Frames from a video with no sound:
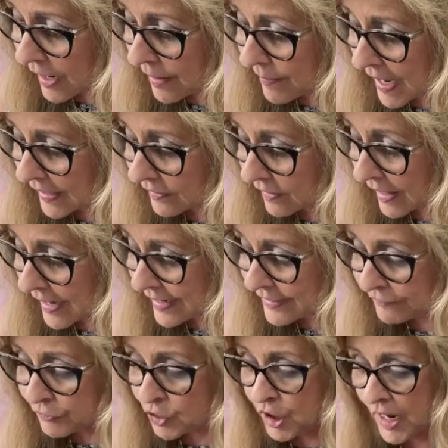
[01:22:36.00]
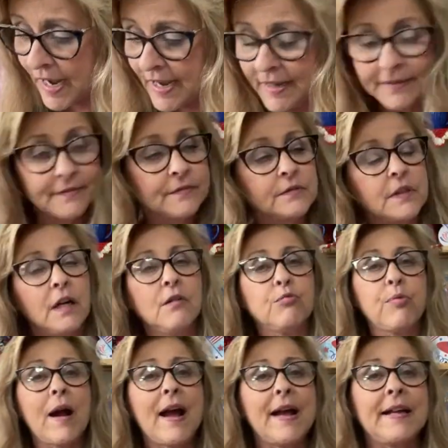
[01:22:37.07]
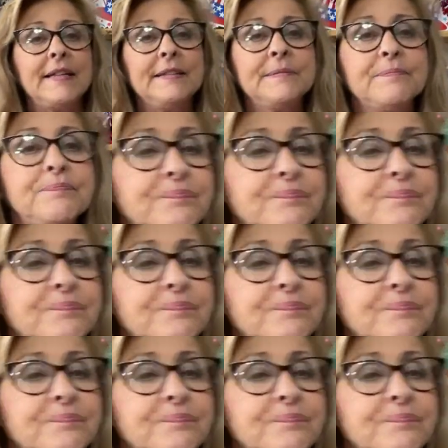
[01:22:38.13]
I'm on live chat. All right.